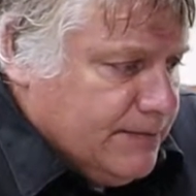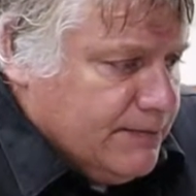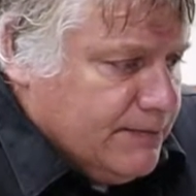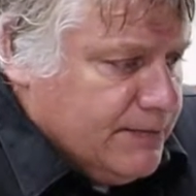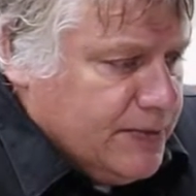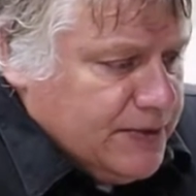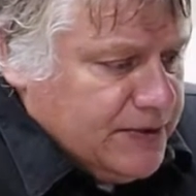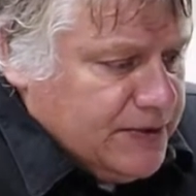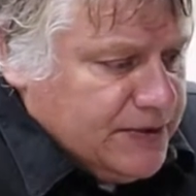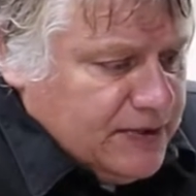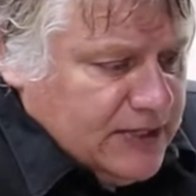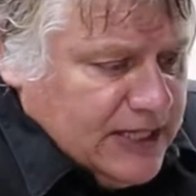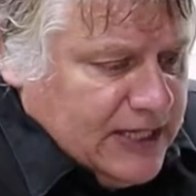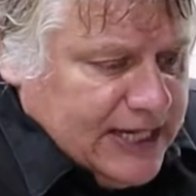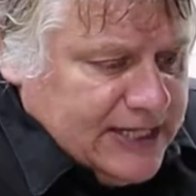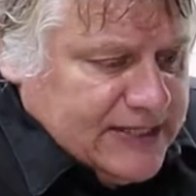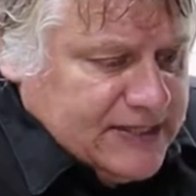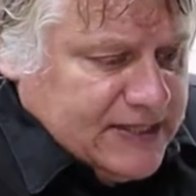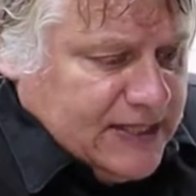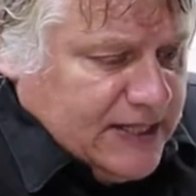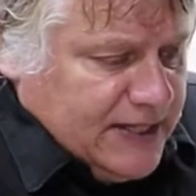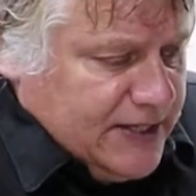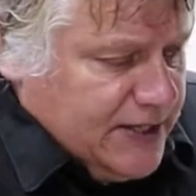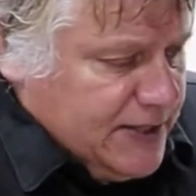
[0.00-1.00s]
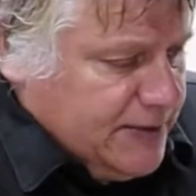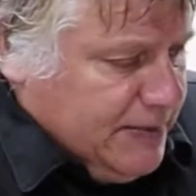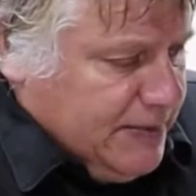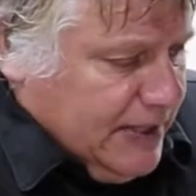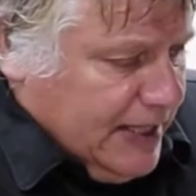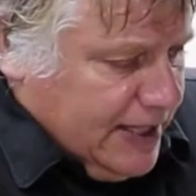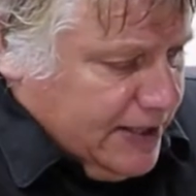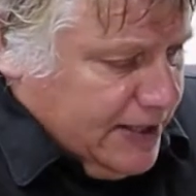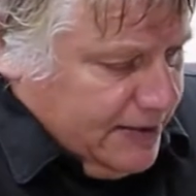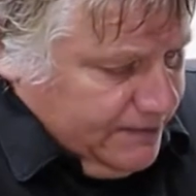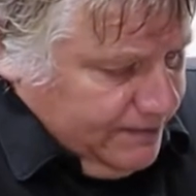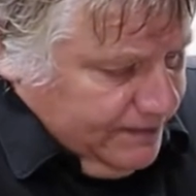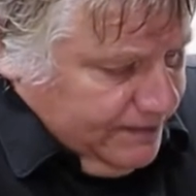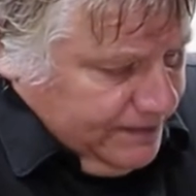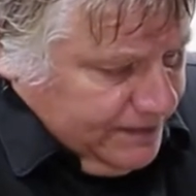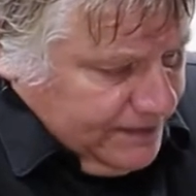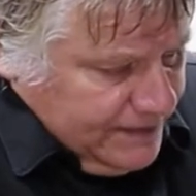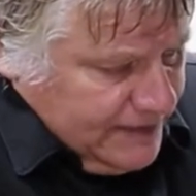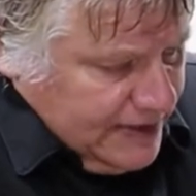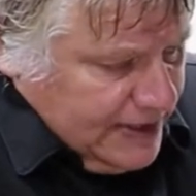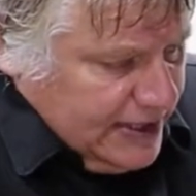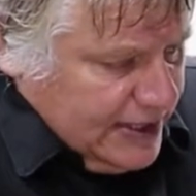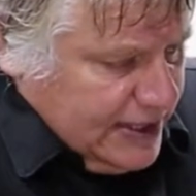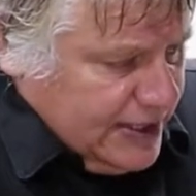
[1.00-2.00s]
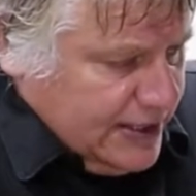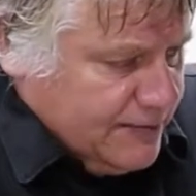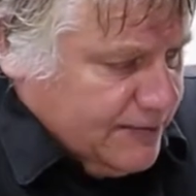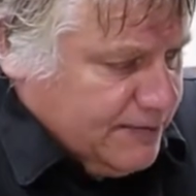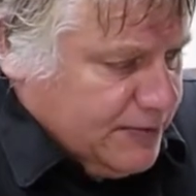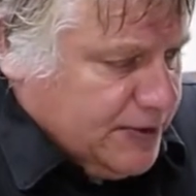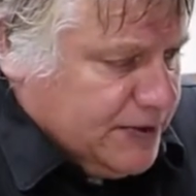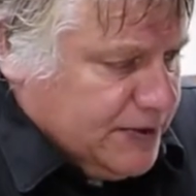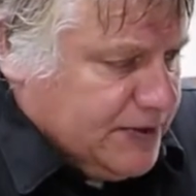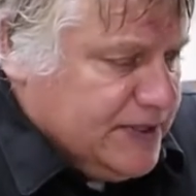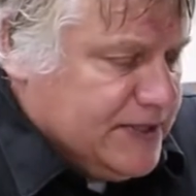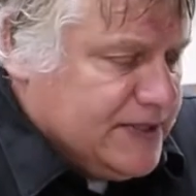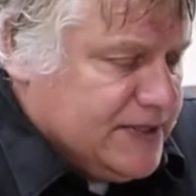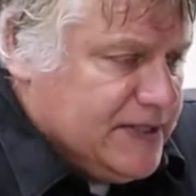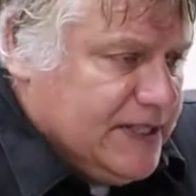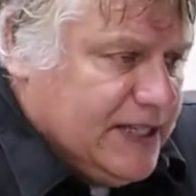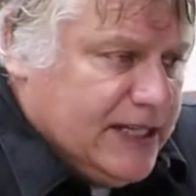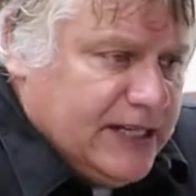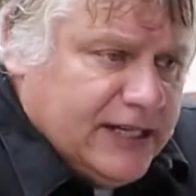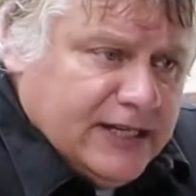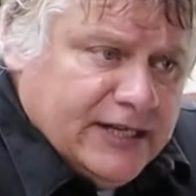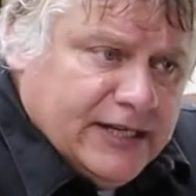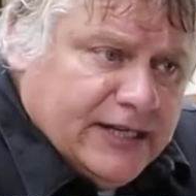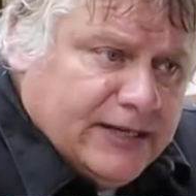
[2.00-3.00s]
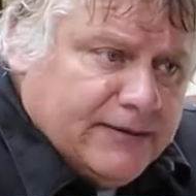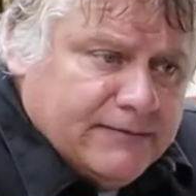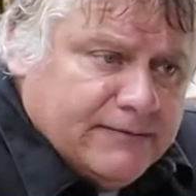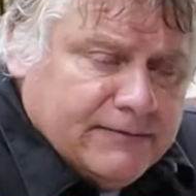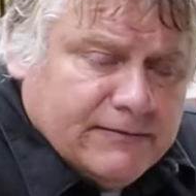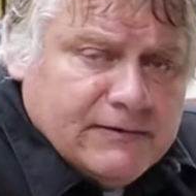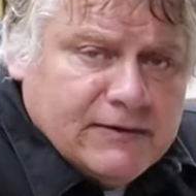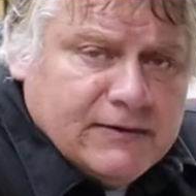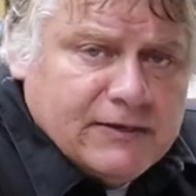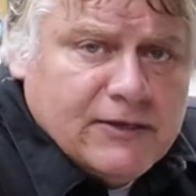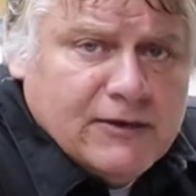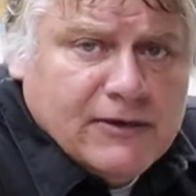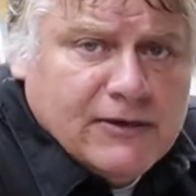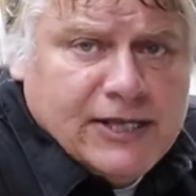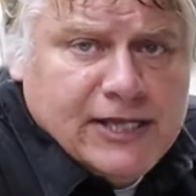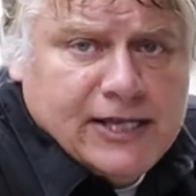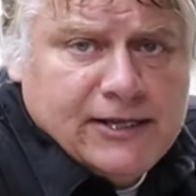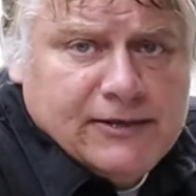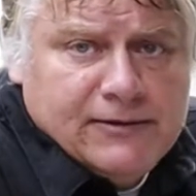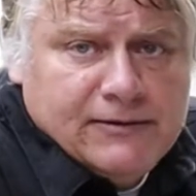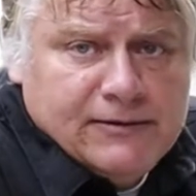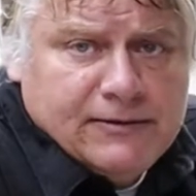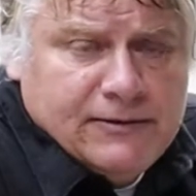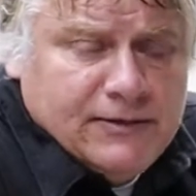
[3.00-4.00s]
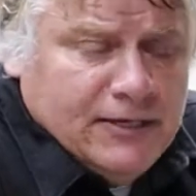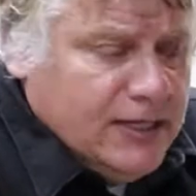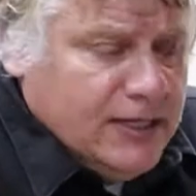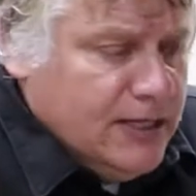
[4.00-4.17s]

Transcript: put the lines on at the bottom and then put this in, and then go ahead and